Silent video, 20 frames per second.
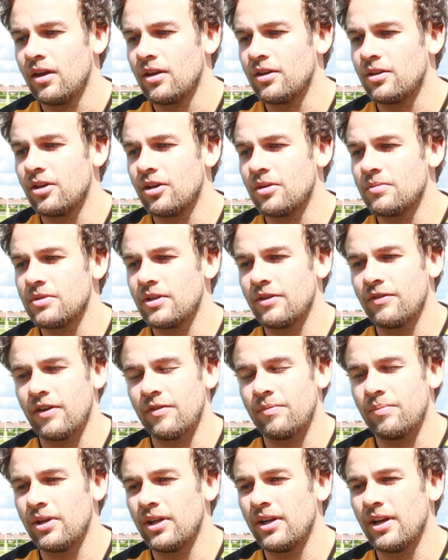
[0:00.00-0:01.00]
terms of,
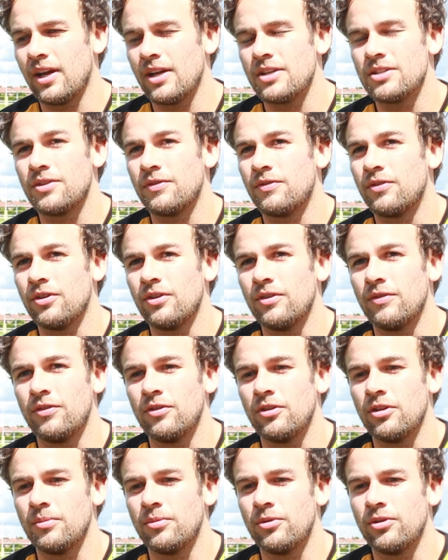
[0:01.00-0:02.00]
I've played against a
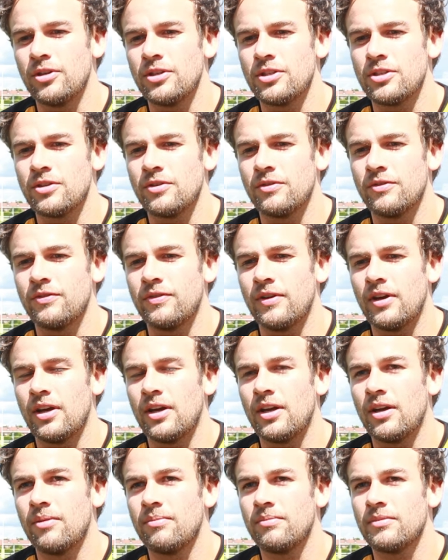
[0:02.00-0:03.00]
few of the boys, sort of
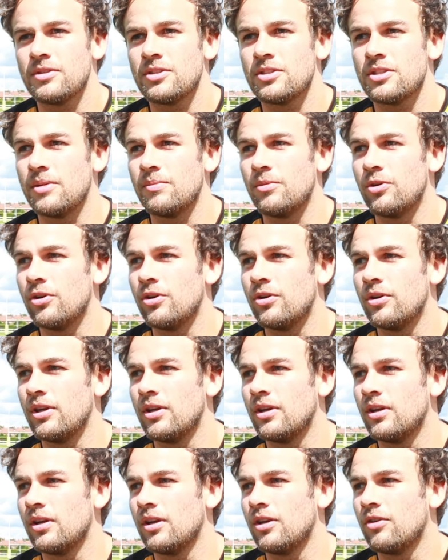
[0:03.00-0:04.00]
Simo
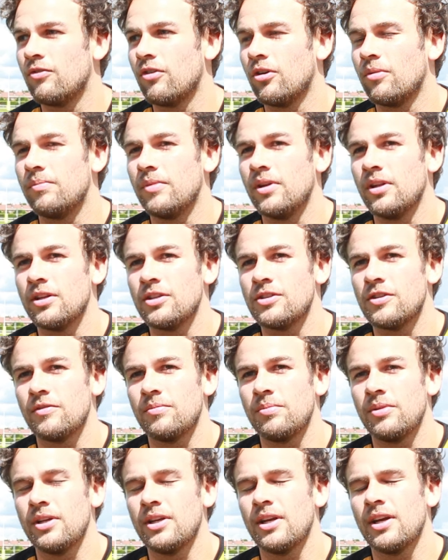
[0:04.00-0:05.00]
and Rob Miller,
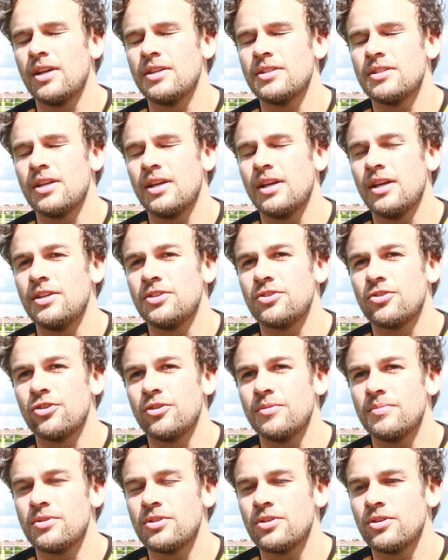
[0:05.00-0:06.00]
sort of played against at age
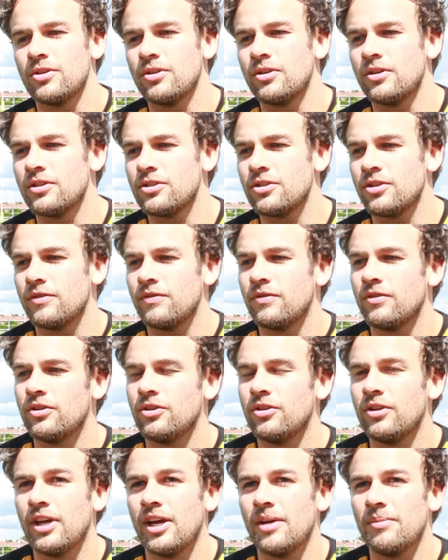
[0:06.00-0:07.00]
groups, so sort of
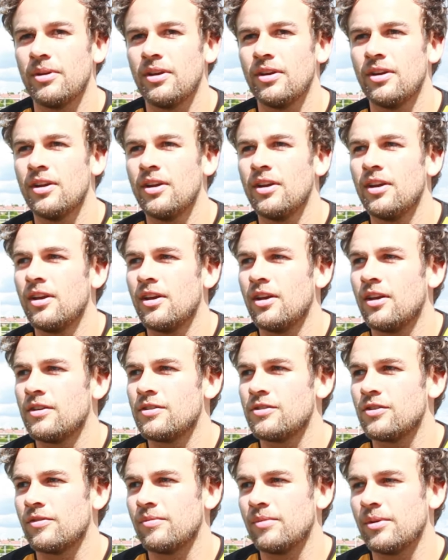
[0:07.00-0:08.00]
knew them and
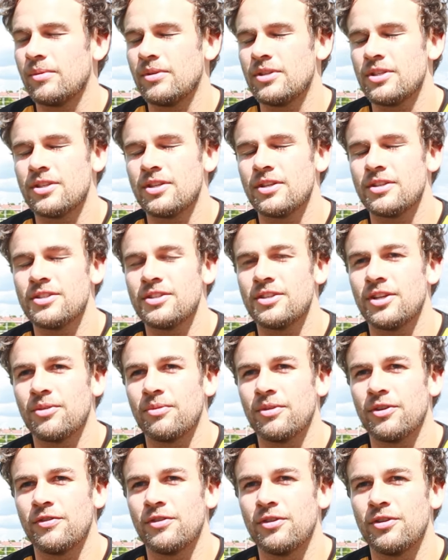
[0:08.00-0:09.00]
sort of maybe
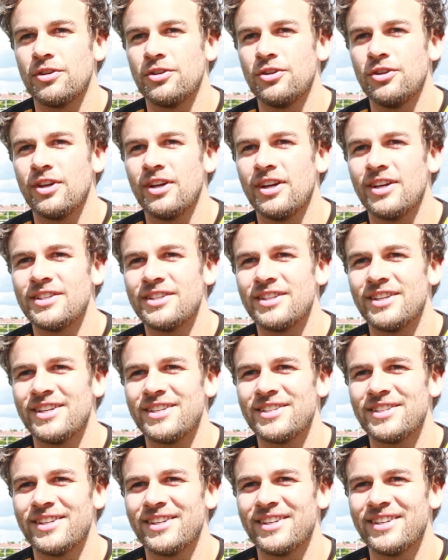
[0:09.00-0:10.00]
stuck with a few of the new guys
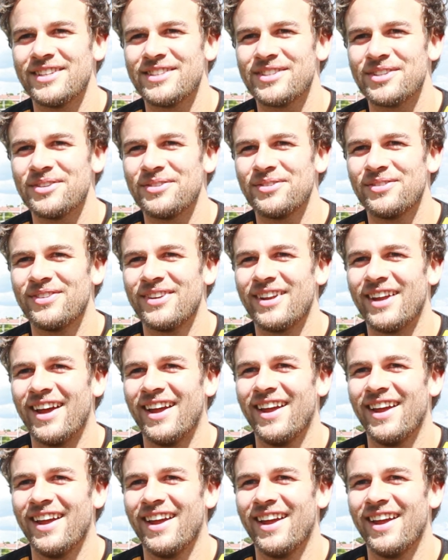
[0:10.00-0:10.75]
initially, sort of